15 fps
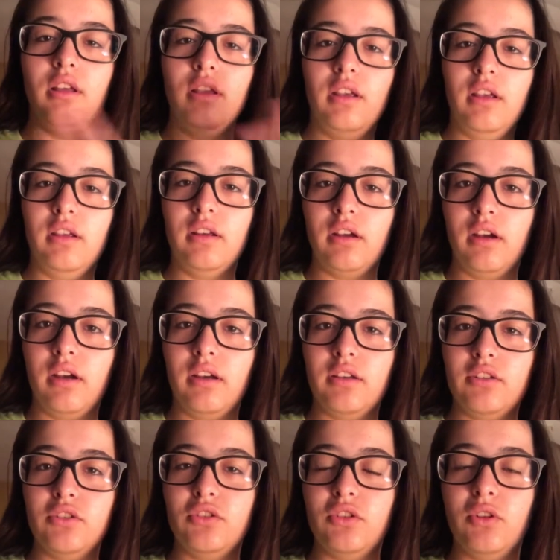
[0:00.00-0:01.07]
Hey
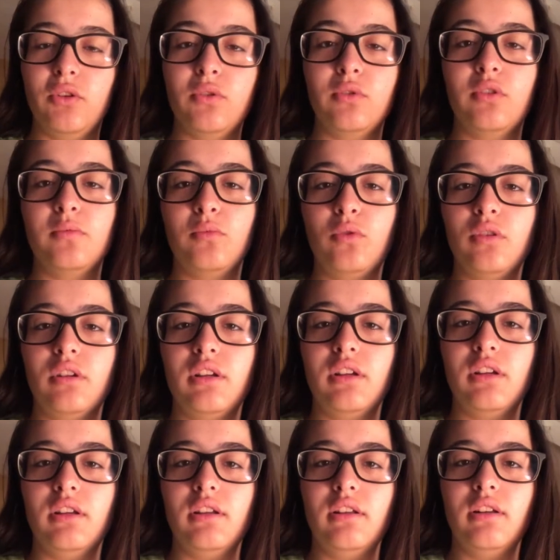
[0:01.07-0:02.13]
guys, so good
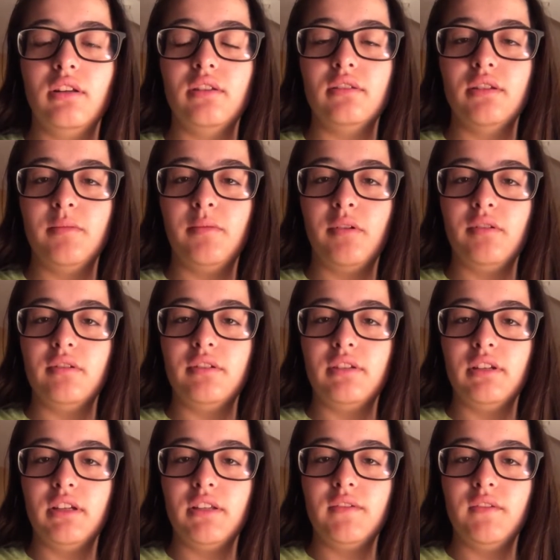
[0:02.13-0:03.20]
morning. It is about
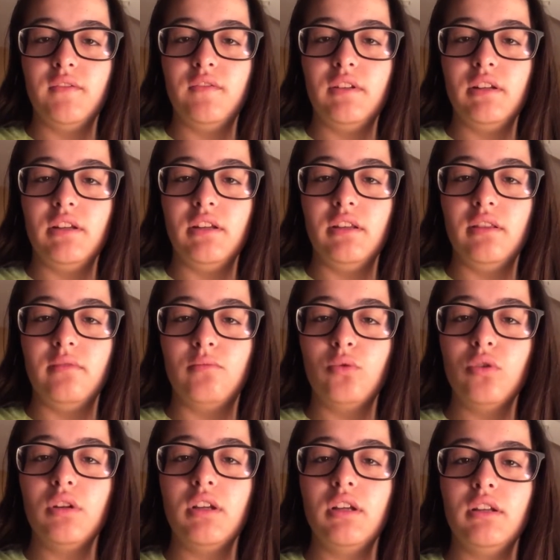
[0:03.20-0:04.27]
6:50 in the
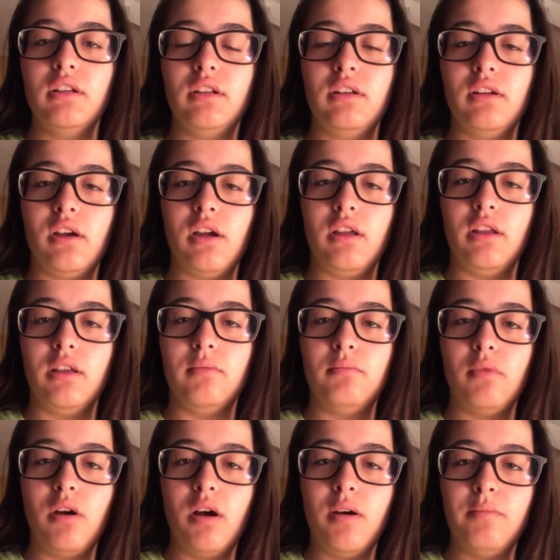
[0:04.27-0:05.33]
morning and I am
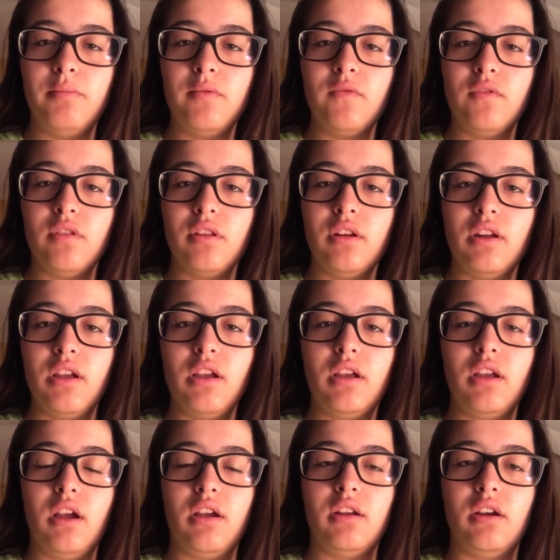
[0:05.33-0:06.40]
up for the
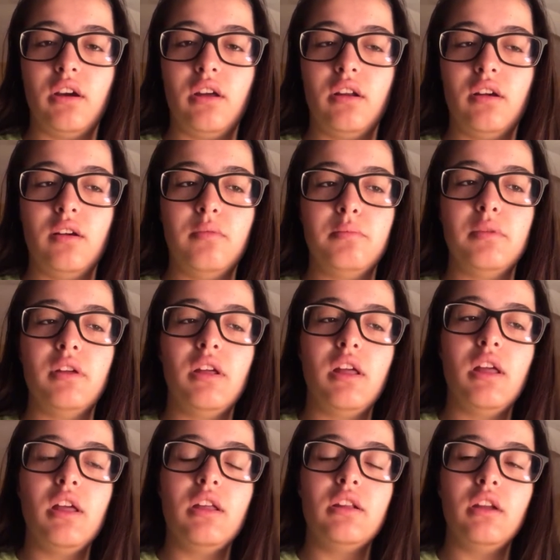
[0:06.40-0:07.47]
day. I got up
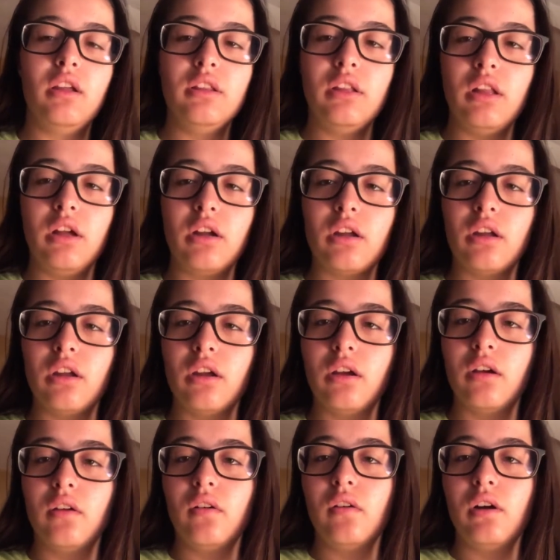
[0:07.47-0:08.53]
not that long
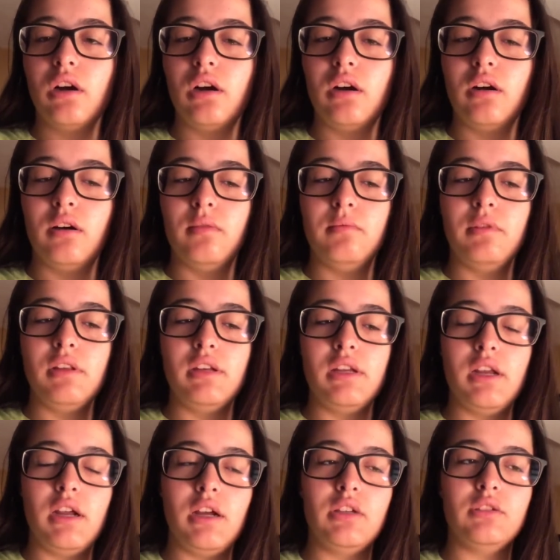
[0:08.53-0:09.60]
ago, and
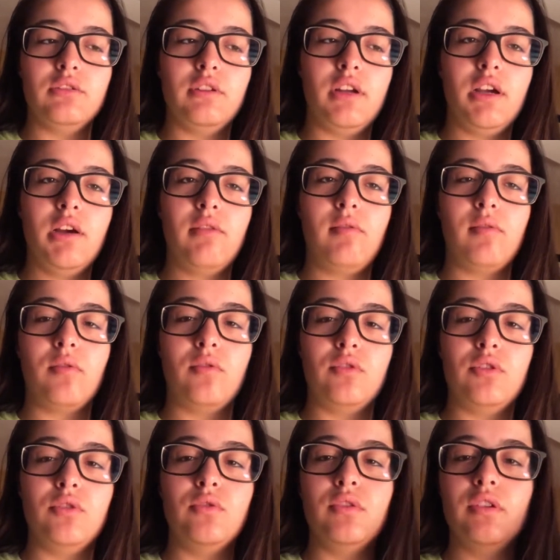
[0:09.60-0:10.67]
yeah, so now I'm going
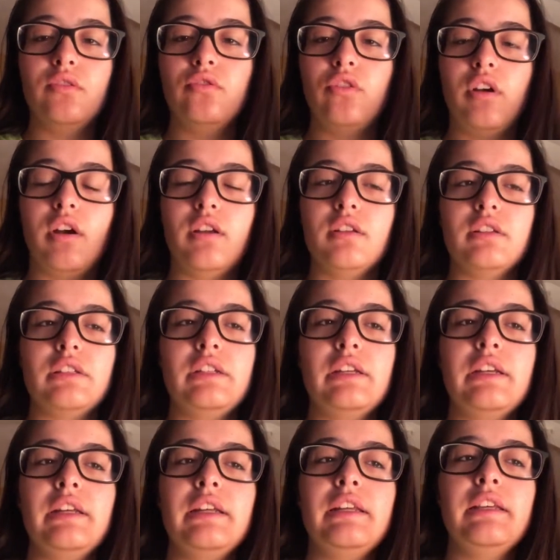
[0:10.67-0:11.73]
to get dressed,
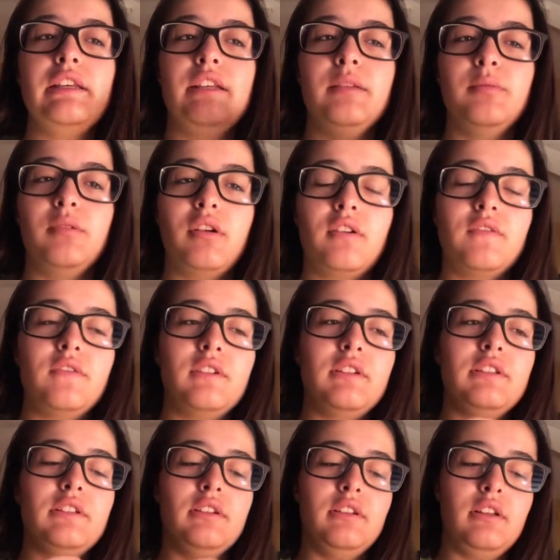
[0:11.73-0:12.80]
eat
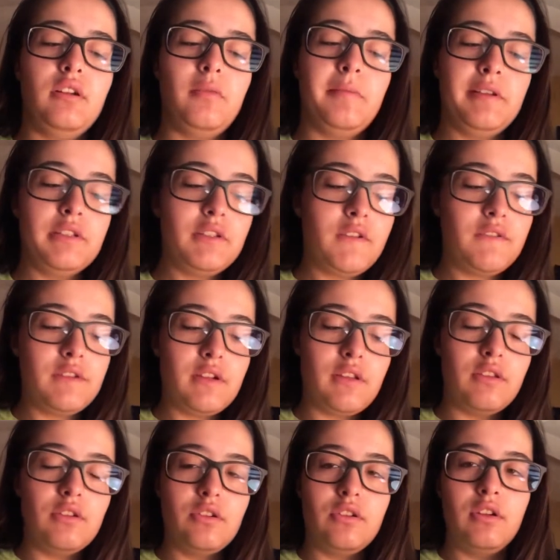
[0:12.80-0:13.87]
breakfast, and get all my stuff
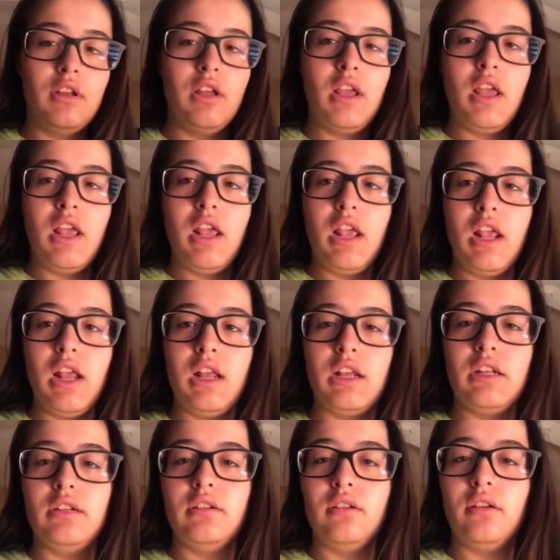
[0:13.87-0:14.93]
together.
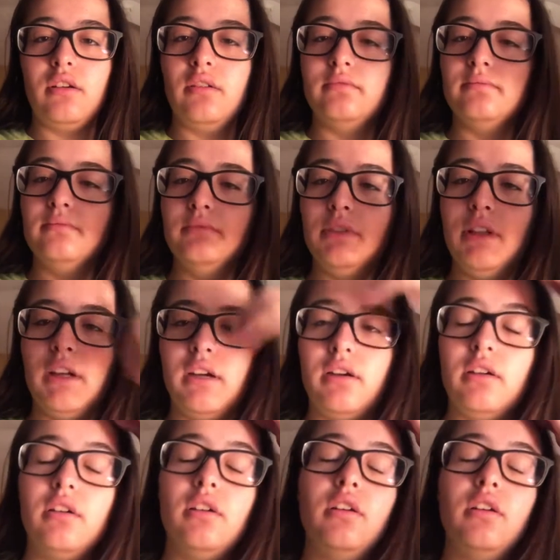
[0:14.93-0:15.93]
And yeah,